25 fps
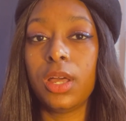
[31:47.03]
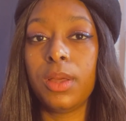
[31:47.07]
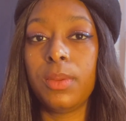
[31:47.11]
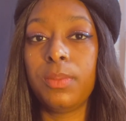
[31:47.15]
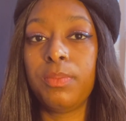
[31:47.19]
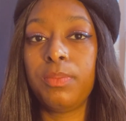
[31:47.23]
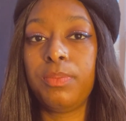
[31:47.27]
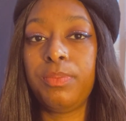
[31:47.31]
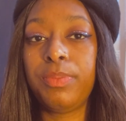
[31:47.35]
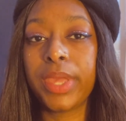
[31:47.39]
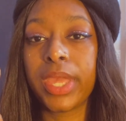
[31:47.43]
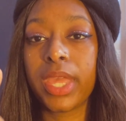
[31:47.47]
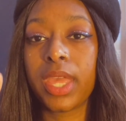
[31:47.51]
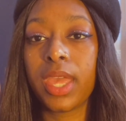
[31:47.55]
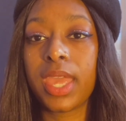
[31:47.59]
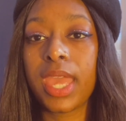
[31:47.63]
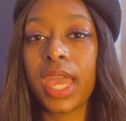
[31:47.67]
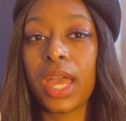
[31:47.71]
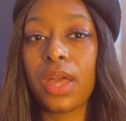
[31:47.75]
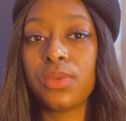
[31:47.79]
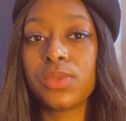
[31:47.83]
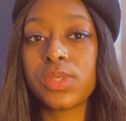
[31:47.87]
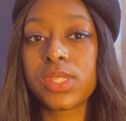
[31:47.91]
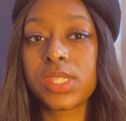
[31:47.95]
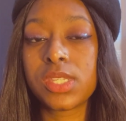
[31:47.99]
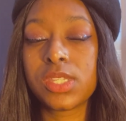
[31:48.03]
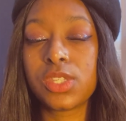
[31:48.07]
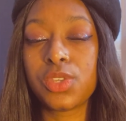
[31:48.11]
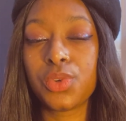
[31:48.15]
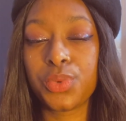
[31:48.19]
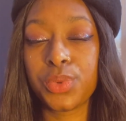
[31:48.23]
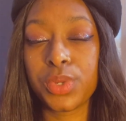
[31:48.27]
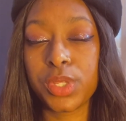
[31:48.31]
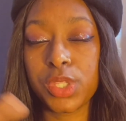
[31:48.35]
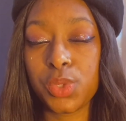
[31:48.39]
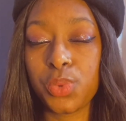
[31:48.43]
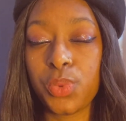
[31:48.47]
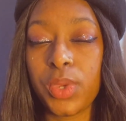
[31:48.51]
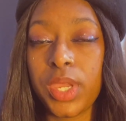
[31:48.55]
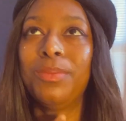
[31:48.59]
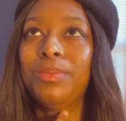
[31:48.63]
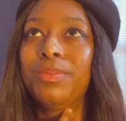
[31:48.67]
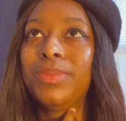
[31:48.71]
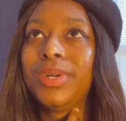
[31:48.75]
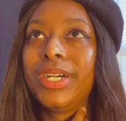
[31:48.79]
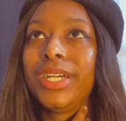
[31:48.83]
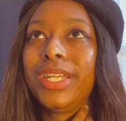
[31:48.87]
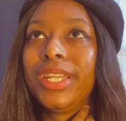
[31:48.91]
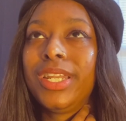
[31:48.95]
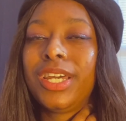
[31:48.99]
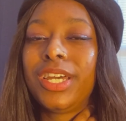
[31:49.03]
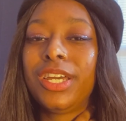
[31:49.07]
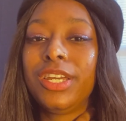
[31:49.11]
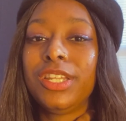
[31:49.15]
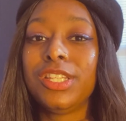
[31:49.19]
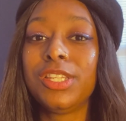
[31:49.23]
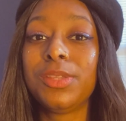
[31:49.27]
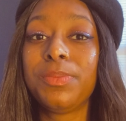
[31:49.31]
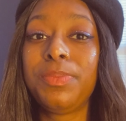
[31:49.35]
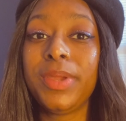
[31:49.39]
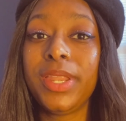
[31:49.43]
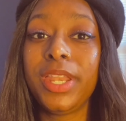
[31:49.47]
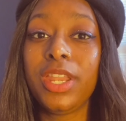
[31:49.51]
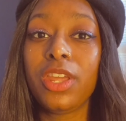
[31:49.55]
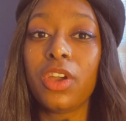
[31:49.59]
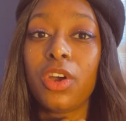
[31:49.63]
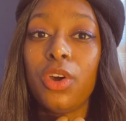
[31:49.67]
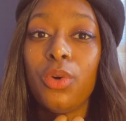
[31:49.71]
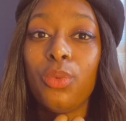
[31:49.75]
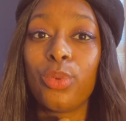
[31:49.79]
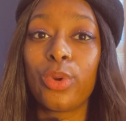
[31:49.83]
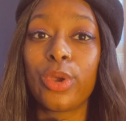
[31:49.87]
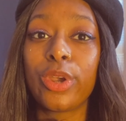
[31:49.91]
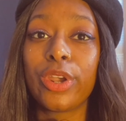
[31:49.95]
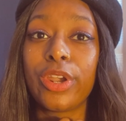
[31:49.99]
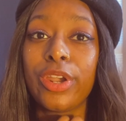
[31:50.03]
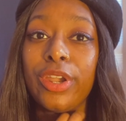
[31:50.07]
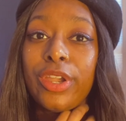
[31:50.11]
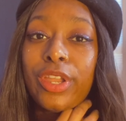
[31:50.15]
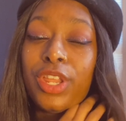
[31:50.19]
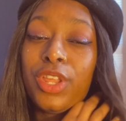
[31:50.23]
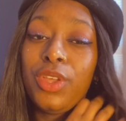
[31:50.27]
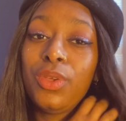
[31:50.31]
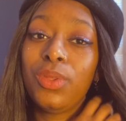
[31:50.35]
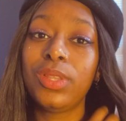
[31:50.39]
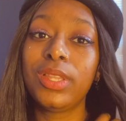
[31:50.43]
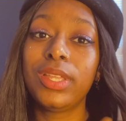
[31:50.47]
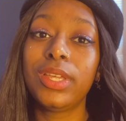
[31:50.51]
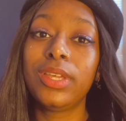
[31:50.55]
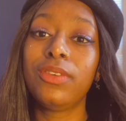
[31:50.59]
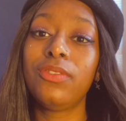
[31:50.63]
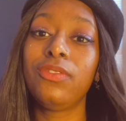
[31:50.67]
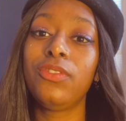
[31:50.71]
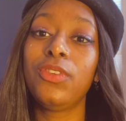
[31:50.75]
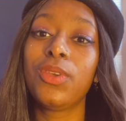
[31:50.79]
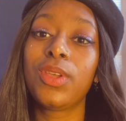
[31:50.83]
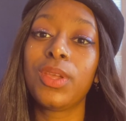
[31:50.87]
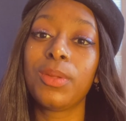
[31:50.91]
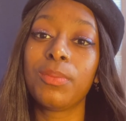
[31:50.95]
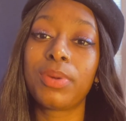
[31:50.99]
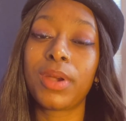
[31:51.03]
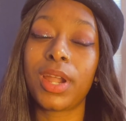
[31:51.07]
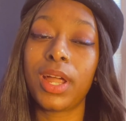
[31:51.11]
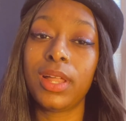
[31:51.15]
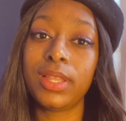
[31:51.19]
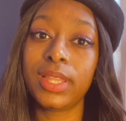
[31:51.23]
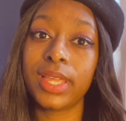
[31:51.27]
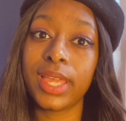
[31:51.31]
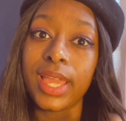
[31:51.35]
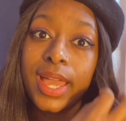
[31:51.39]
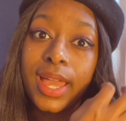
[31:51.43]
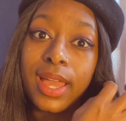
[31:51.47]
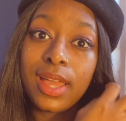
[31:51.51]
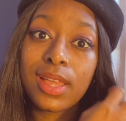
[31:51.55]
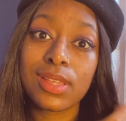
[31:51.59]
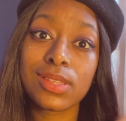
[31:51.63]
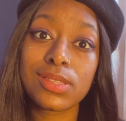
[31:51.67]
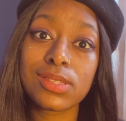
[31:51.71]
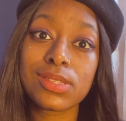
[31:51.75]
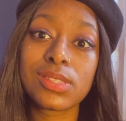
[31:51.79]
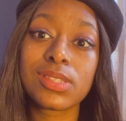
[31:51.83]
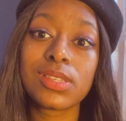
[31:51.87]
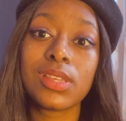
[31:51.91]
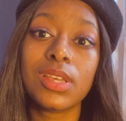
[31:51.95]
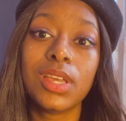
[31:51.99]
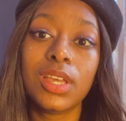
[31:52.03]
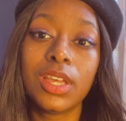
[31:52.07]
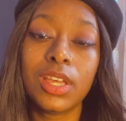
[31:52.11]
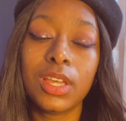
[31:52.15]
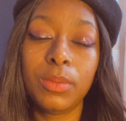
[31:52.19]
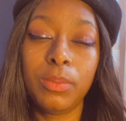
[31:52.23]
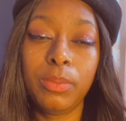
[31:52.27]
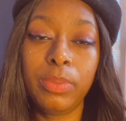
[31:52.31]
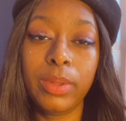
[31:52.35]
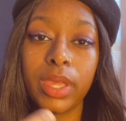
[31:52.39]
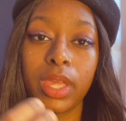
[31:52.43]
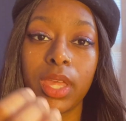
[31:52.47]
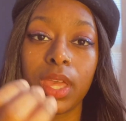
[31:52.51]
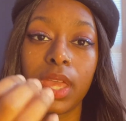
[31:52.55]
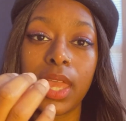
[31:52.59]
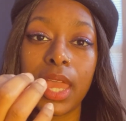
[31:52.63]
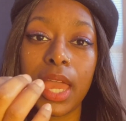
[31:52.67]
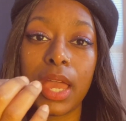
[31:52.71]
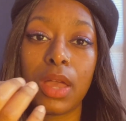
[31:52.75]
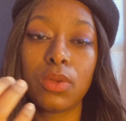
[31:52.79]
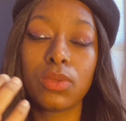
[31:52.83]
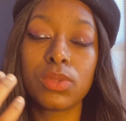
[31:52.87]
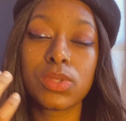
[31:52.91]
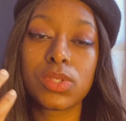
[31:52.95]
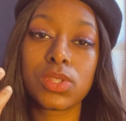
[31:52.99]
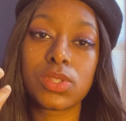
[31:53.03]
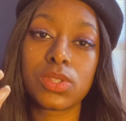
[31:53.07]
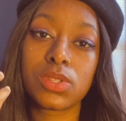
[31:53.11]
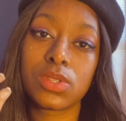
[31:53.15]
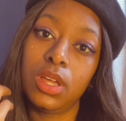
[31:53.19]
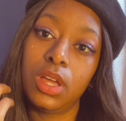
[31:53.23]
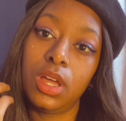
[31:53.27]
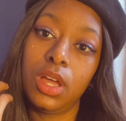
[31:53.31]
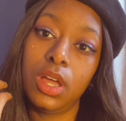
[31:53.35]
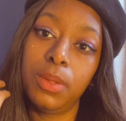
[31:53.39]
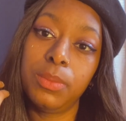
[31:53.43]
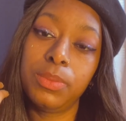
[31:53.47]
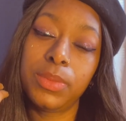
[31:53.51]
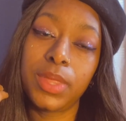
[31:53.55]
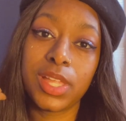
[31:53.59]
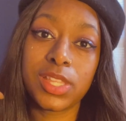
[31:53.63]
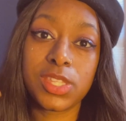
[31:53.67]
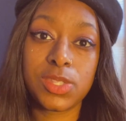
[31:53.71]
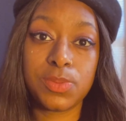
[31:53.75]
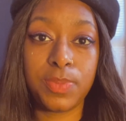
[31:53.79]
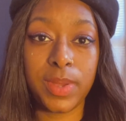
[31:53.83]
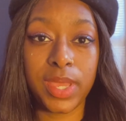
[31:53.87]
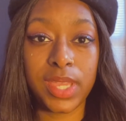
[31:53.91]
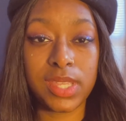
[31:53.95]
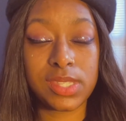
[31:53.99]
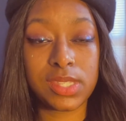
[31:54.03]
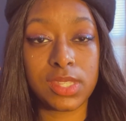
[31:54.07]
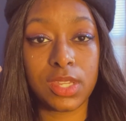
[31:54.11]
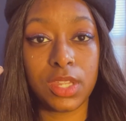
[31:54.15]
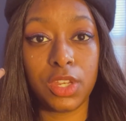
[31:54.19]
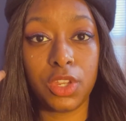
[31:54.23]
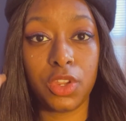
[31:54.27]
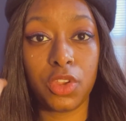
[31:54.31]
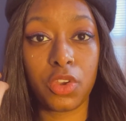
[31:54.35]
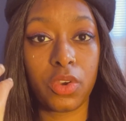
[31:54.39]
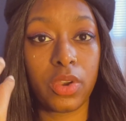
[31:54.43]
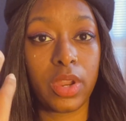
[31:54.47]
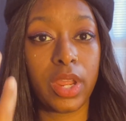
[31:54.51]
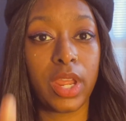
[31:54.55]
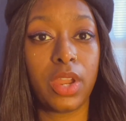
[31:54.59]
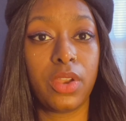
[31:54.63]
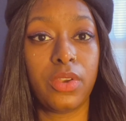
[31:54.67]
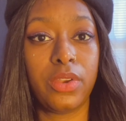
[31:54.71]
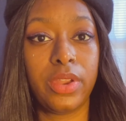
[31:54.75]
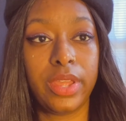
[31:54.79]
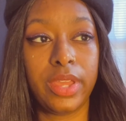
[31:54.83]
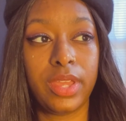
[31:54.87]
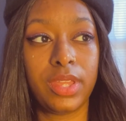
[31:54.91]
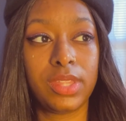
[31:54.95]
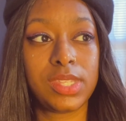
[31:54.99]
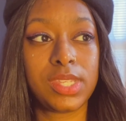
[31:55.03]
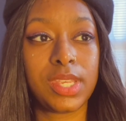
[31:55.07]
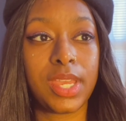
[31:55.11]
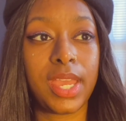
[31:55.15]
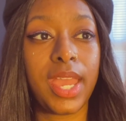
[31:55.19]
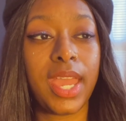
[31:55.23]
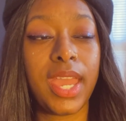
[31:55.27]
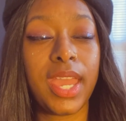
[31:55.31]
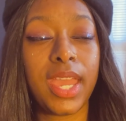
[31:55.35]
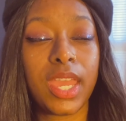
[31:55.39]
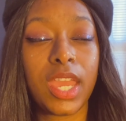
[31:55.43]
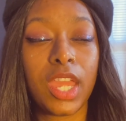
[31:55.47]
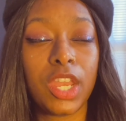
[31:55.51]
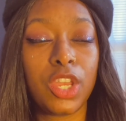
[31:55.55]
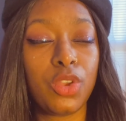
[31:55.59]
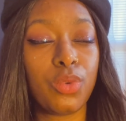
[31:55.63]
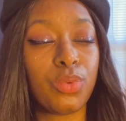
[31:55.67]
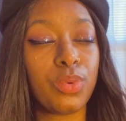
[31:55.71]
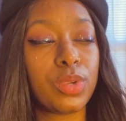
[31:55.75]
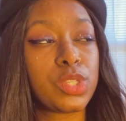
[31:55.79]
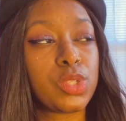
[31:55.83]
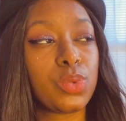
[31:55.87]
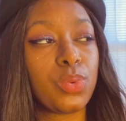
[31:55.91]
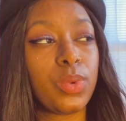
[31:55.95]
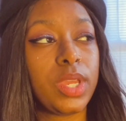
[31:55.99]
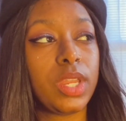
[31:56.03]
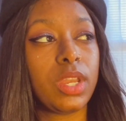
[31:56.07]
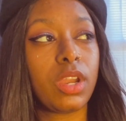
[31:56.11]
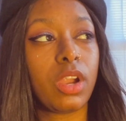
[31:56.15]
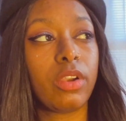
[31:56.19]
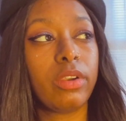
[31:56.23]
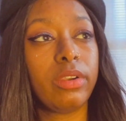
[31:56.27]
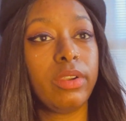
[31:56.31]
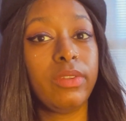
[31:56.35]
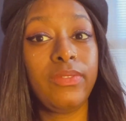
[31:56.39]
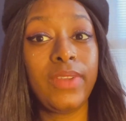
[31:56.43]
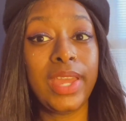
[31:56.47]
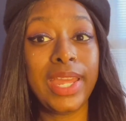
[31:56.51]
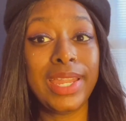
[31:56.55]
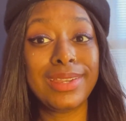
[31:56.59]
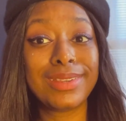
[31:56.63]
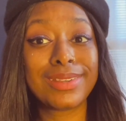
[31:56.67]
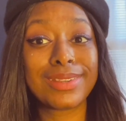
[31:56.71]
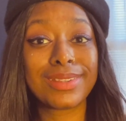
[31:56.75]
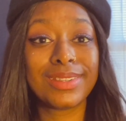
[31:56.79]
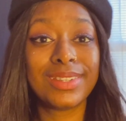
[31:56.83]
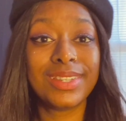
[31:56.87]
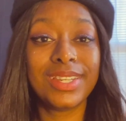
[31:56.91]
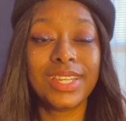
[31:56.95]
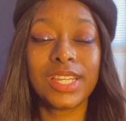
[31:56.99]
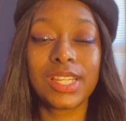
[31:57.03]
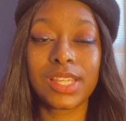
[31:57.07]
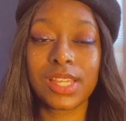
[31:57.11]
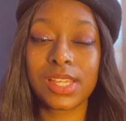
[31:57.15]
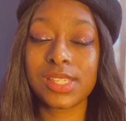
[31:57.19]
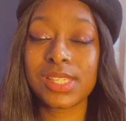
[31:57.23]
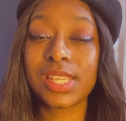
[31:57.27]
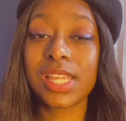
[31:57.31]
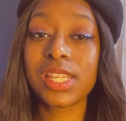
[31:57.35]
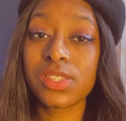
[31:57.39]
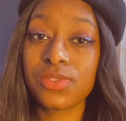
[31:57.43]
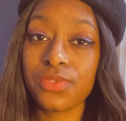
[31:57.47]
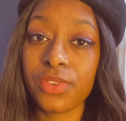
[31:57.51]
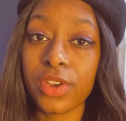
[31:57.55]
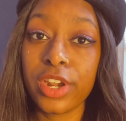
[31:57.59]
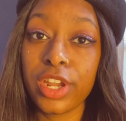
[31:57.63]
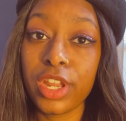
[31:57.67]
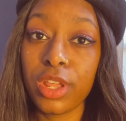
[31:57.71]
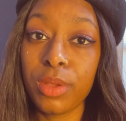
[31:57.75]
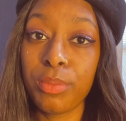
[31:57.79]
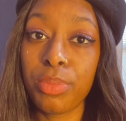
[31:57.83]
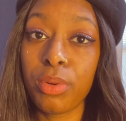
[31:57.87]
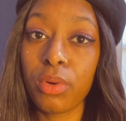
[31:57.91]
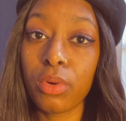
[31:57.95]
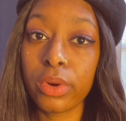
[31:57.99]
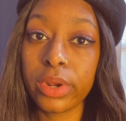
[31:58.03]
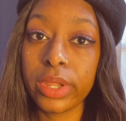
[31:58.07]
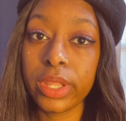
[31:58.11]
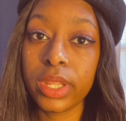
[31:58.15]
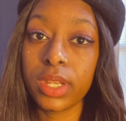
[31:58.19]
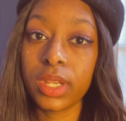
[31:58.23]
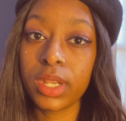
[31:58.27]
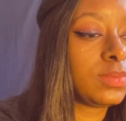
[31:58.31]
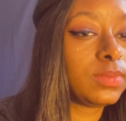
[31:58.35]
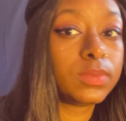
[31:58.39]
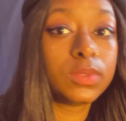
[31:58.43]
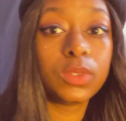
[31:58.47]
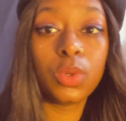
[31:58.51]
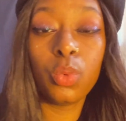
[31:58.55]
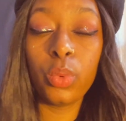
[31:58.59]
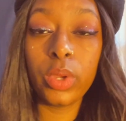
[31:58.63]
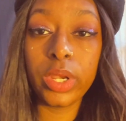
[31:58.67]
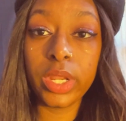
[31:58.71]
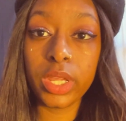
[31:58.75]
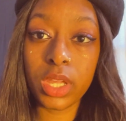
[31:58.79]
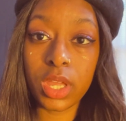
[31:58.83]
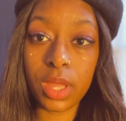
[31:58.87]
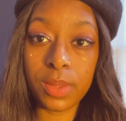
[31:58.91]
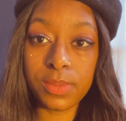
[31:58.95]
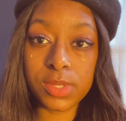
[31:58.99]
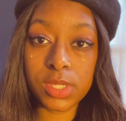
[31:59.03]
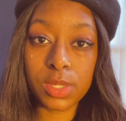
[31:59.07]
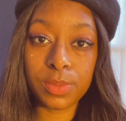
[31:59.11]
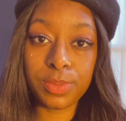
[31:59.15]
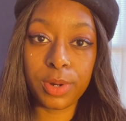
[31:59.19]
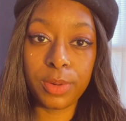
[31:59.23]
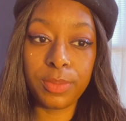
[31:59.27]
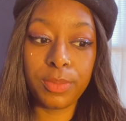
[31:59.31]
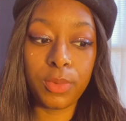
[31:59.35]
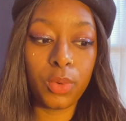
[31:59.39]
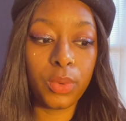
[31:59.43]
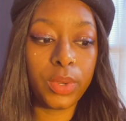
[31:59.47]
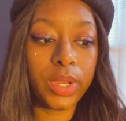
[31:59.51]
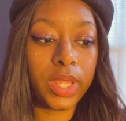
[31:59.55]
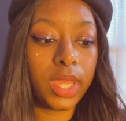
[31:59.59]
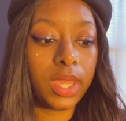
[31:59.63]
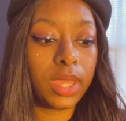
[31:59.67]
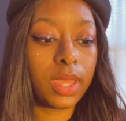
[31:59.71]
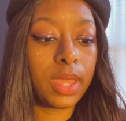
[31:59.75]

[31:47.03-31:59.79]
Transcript: big accounts to retweet, but depending on where you live, you can probably ask big accounts that's based in your area to, hey, can you retweet our event? Because that's very important. When it comes to promoting,